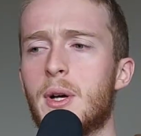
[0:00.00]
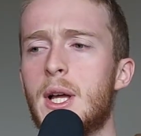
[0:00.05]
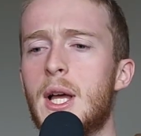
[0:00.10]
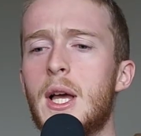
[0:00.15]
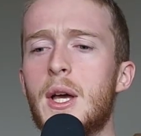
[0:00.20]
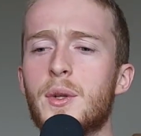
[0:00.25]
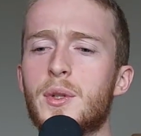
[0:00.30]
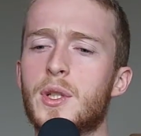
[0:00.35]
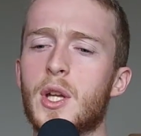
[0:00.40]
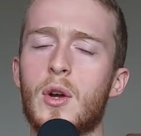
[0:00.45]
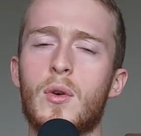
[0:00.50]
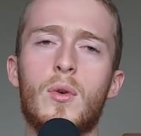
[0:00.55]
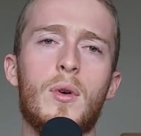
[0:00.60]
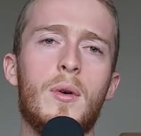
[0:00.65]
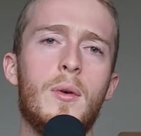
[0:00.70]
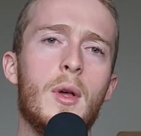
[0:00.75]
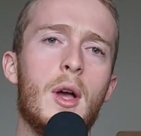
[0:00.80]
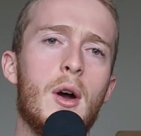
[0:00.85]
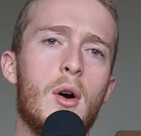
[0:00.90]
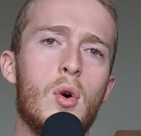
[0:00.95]
So
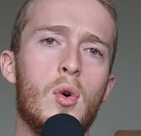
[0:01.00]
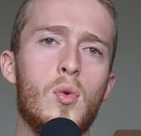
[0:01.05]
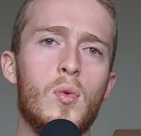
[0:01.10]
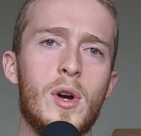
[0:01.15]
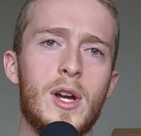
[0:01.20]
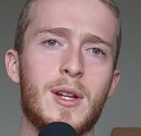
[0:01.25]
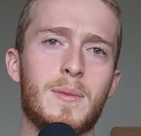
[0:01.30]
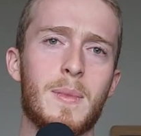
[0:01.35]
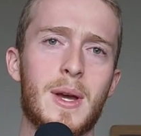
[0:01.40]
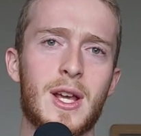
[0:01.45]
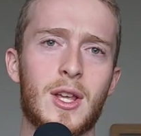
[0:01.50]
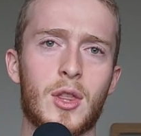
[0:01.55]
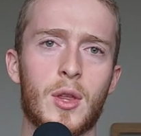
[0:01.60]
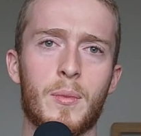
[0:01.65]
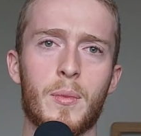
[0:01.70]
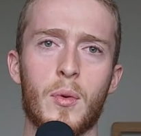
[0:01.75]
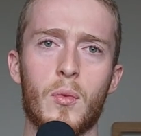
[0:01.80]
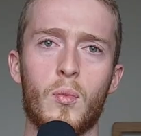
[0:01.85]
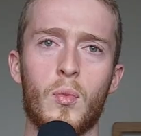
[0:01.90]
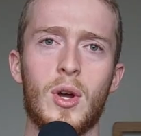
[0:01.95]
always make them
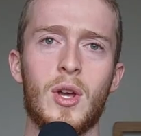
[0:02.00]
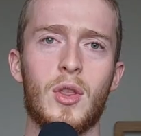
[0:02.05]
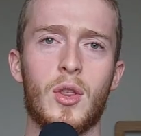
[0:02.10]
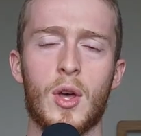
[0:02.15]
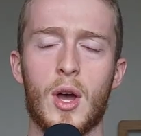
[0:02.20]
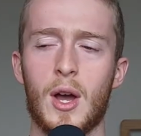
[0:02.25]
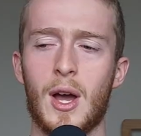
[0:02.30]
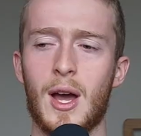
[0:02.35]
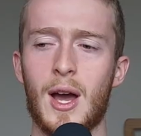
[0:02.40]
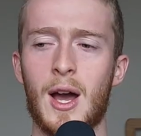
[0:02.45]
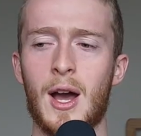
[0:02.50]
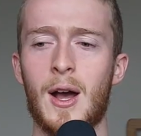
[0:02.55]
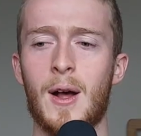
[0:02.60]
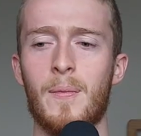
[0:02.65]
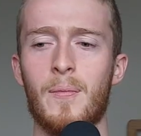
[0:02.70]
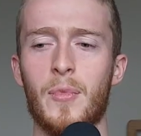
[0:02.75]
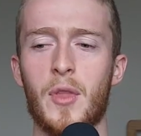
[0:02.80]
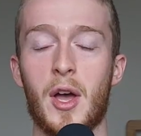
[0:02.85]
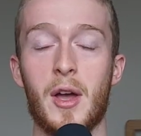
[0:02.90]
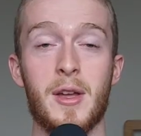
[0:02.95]
with
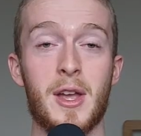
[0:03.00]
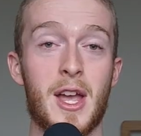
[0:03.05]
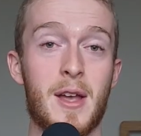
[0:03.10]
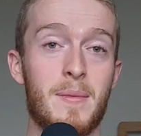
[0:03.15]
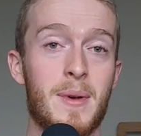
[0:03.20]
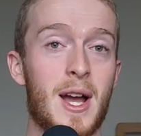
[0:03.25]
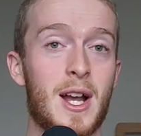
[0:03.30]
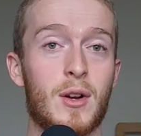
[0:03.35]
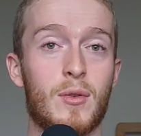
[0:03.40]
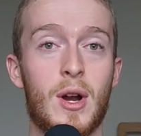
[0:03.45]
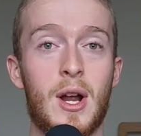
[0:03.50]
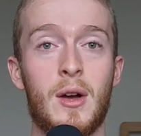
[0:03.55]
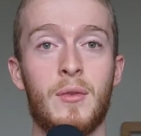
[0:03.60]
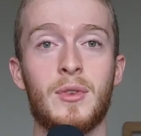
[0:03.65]
a background,